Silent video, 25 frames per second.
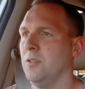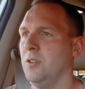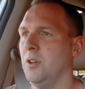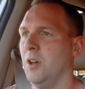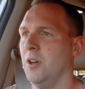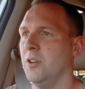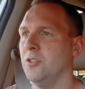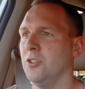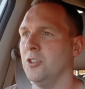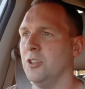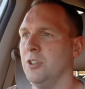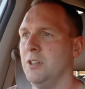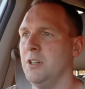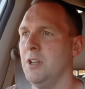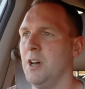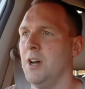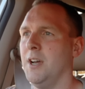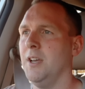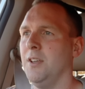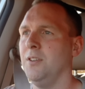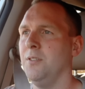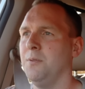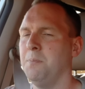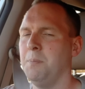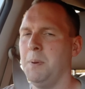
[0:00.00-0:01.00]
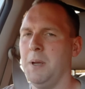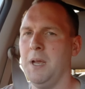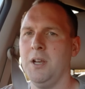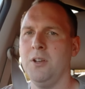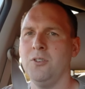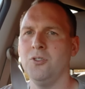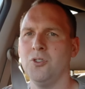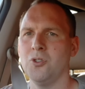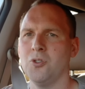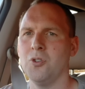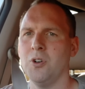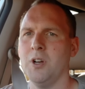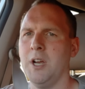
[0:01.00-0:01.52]
So it's a nice
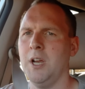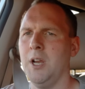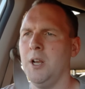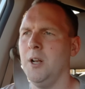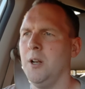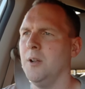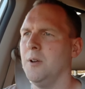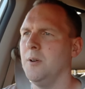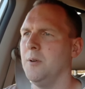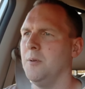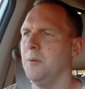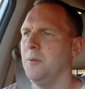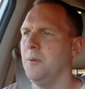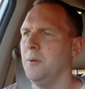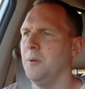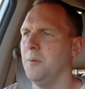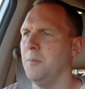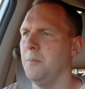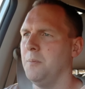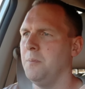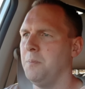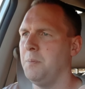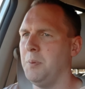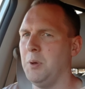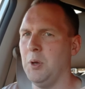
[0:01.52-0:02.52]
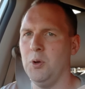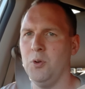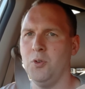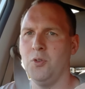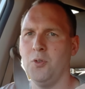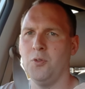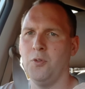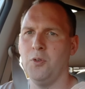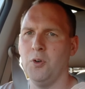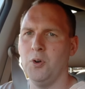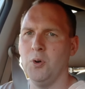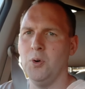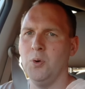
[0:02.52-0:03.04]
big screen,
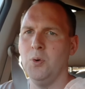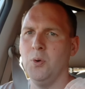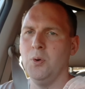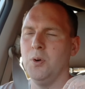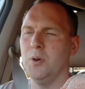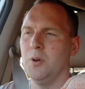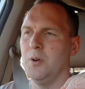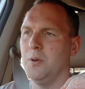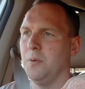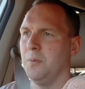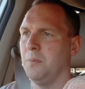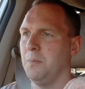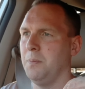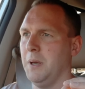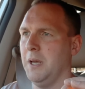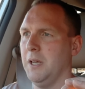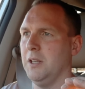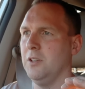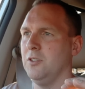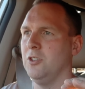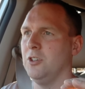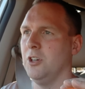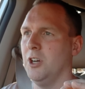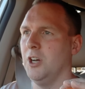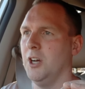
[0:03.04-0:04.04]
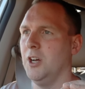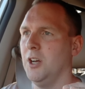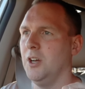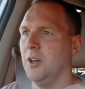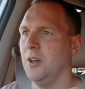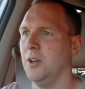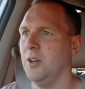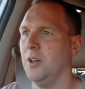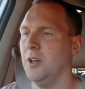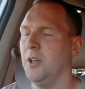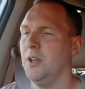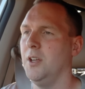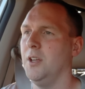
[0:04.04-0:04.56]
beautiful picture,
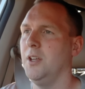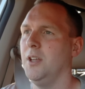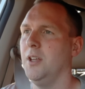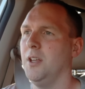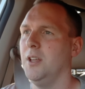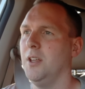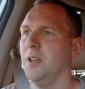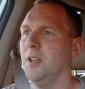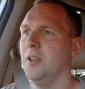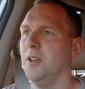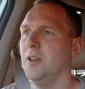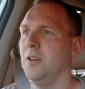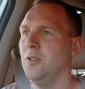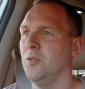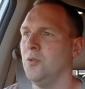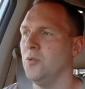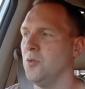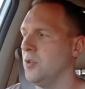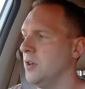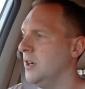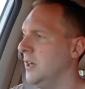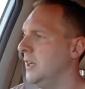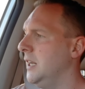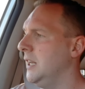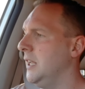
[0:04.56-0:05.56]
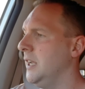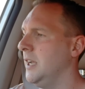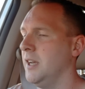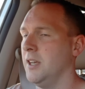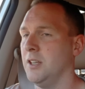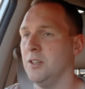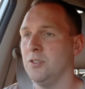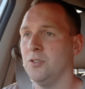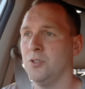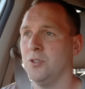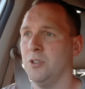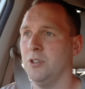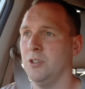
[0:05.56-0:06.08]
really
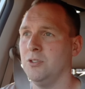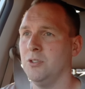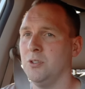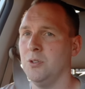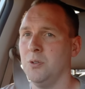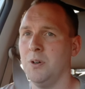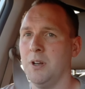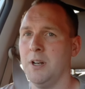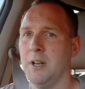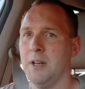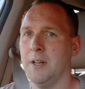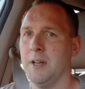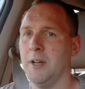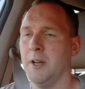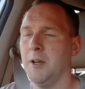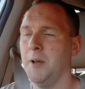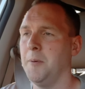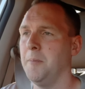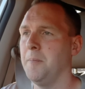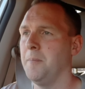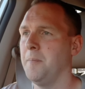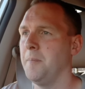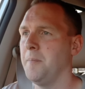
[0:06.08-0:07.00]
is crystal clear.